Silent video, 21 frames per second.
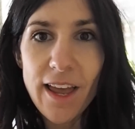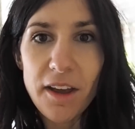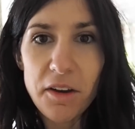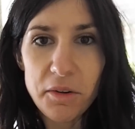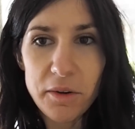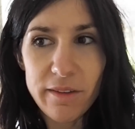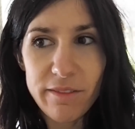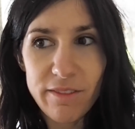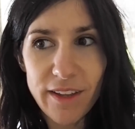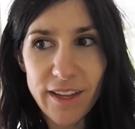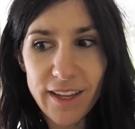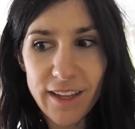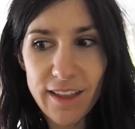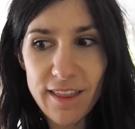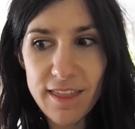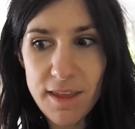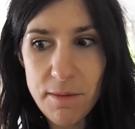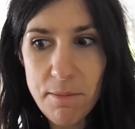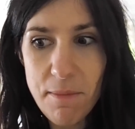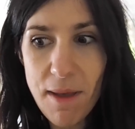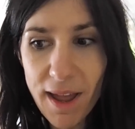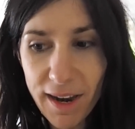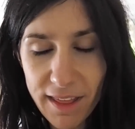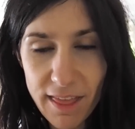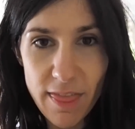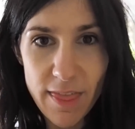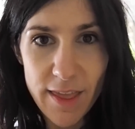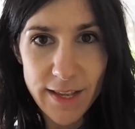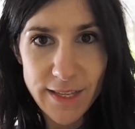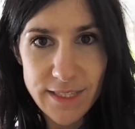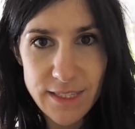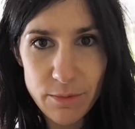However, the amount of
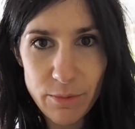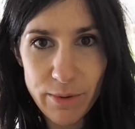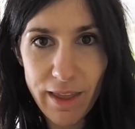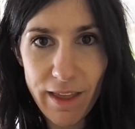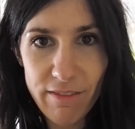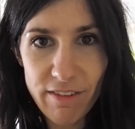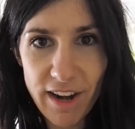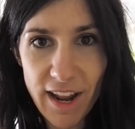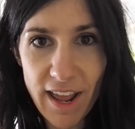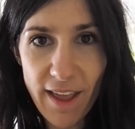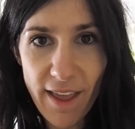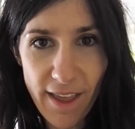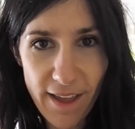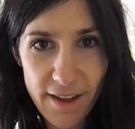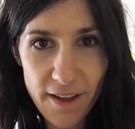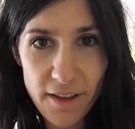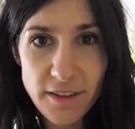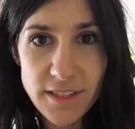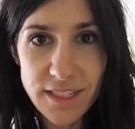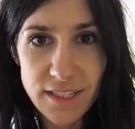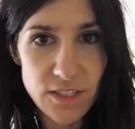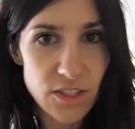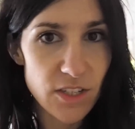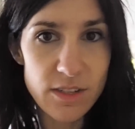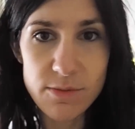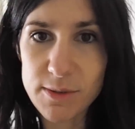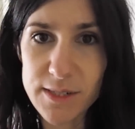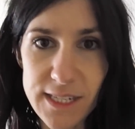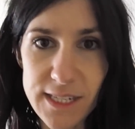things that we have in our house is just